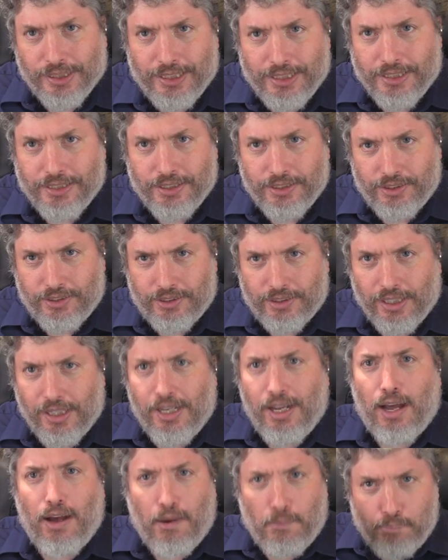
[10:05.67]
is
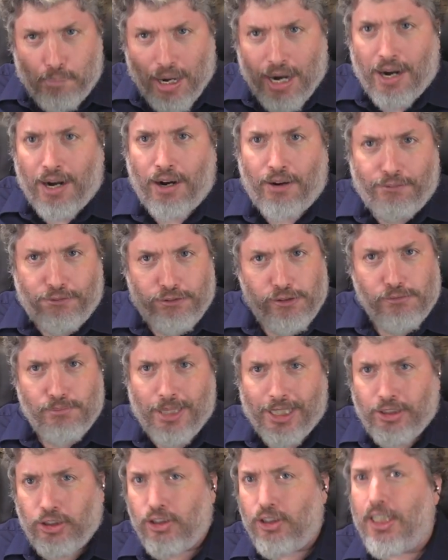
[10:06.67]
a powerful
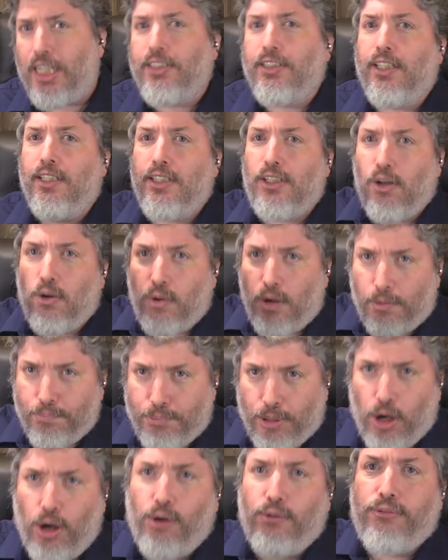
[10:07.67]
message that's going to go up
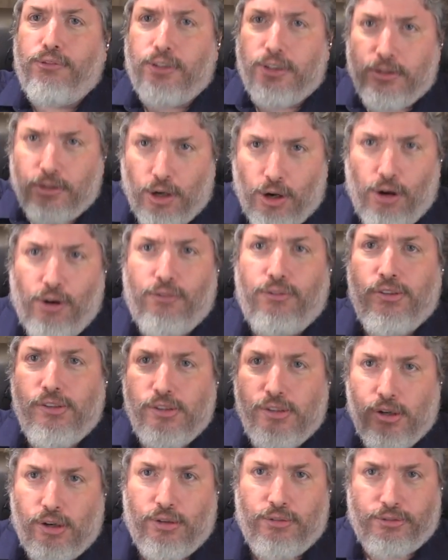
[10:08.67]
over and over
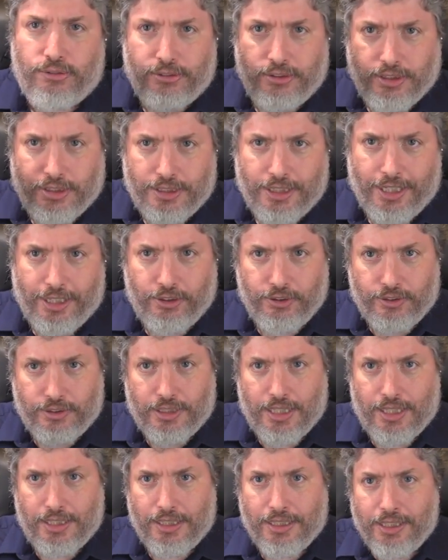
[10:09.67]
and over in Daniel, and
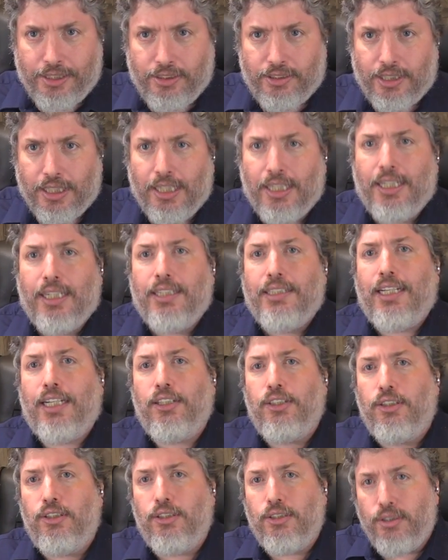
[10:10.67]
that is that
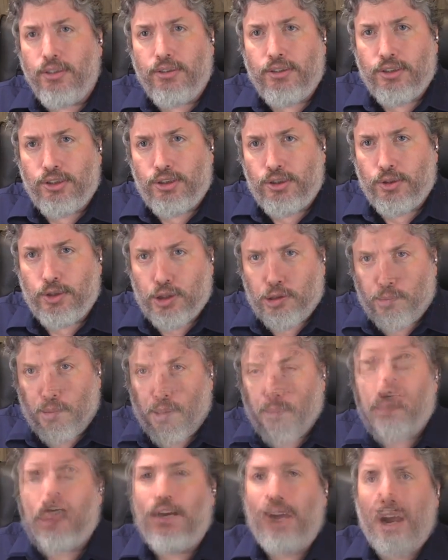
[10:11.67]
you, the Jewish
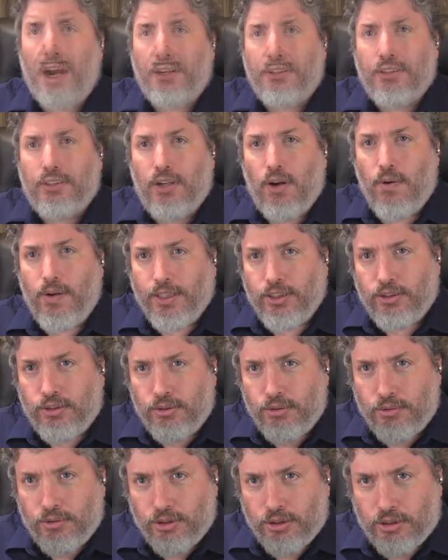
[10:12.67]
people, are going
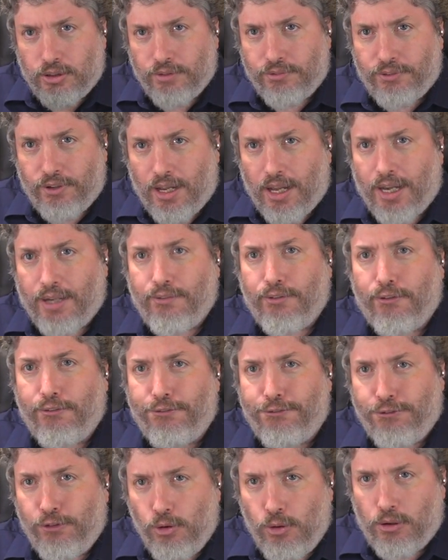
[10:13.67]
to survive
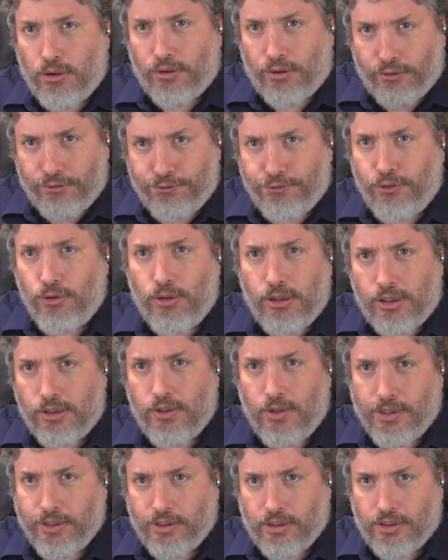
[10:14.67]
four. Four are
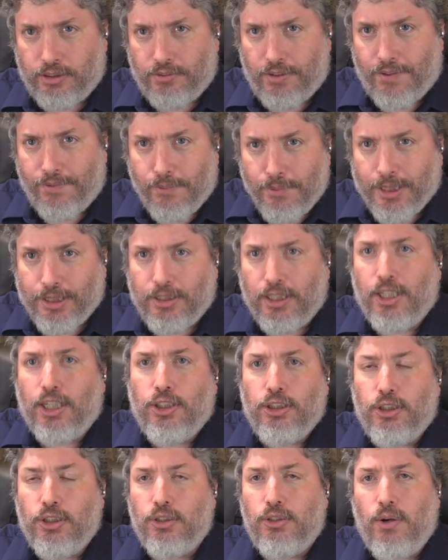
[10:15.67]
going to survive. That means
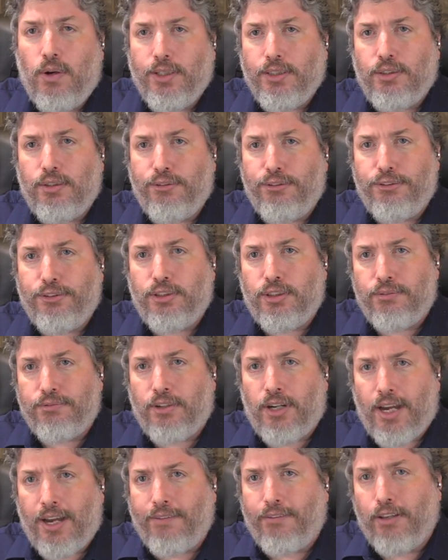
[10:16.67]
you're going to
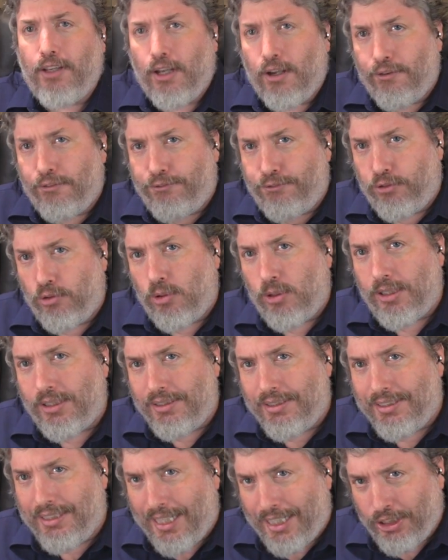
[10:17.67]
survive four
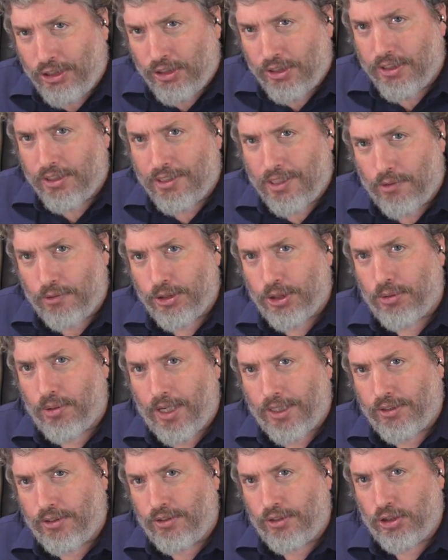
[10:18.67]
nations that will
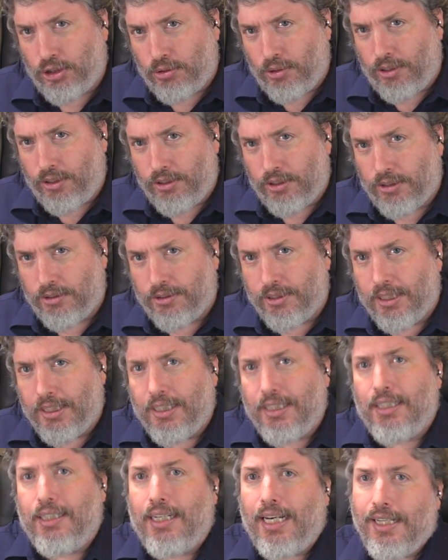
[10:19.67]
try to destroy you.
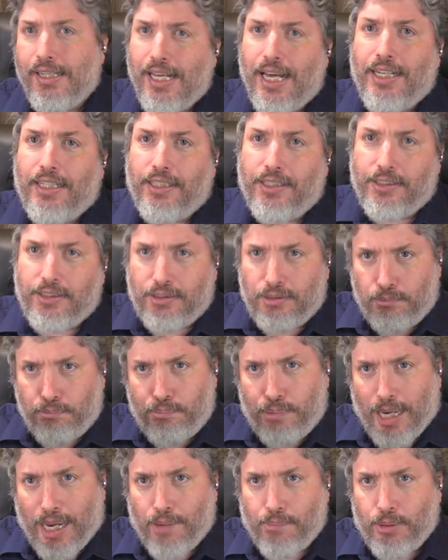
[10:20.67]
And that is
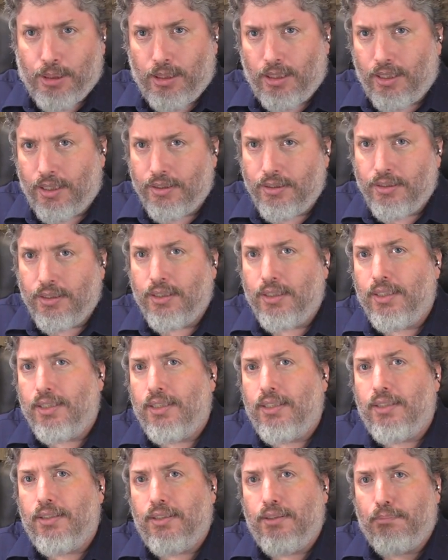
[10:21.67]
Babylon. Babylon,
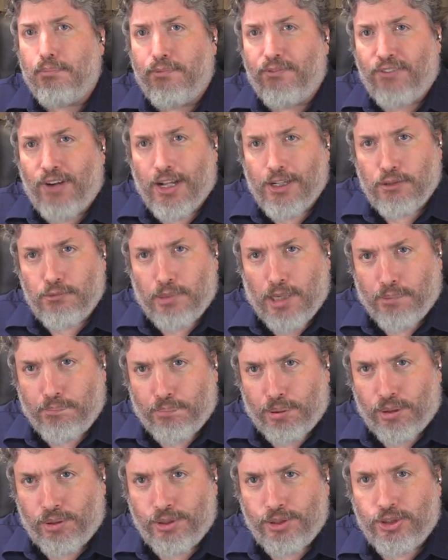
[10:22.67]
followed by
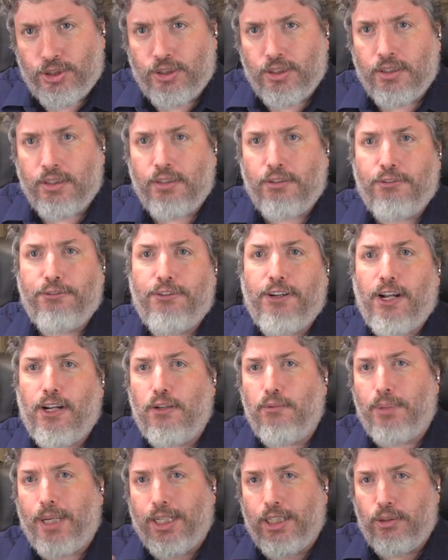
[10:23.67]
Persia,
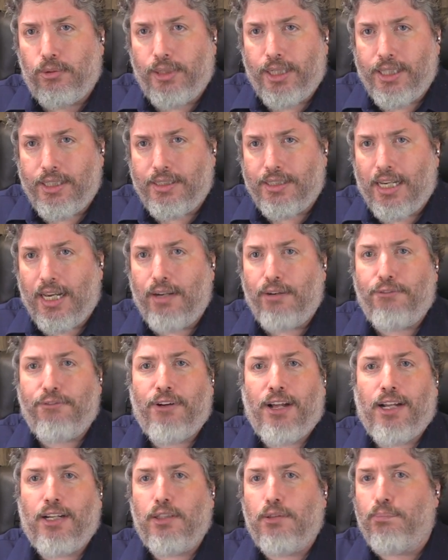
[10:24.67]
followed by Greece, and
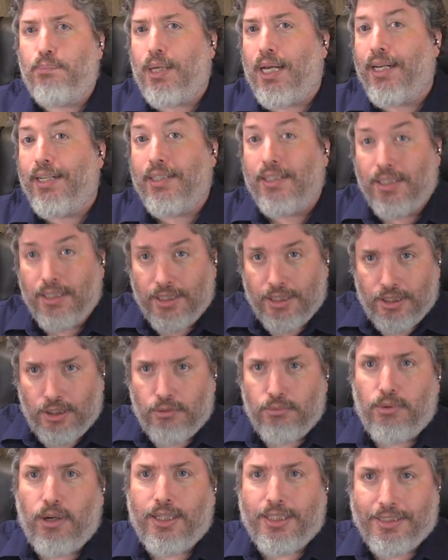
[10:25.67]
followed by
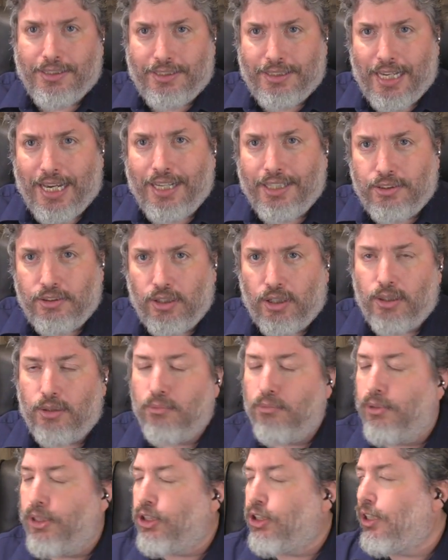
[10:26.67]
what is
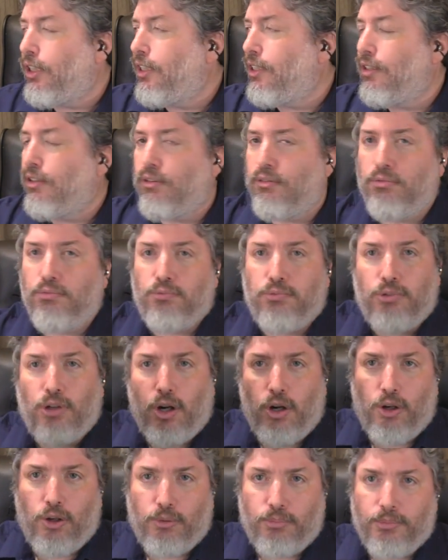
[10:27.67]
Edom, which is
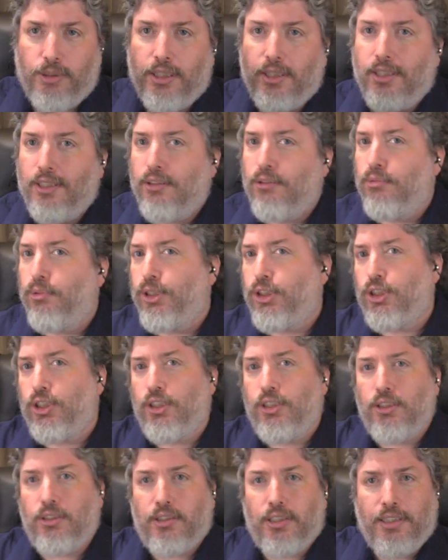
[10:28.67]
Rome, which
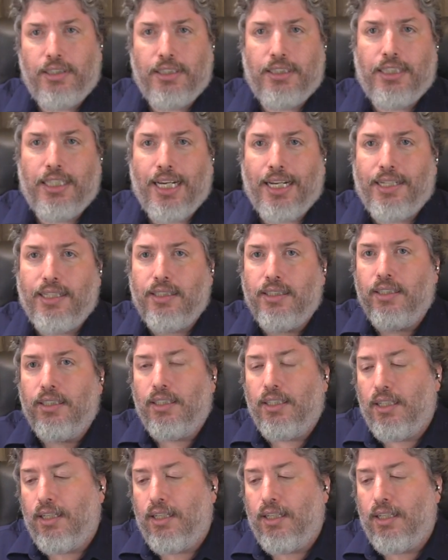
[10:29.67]
is then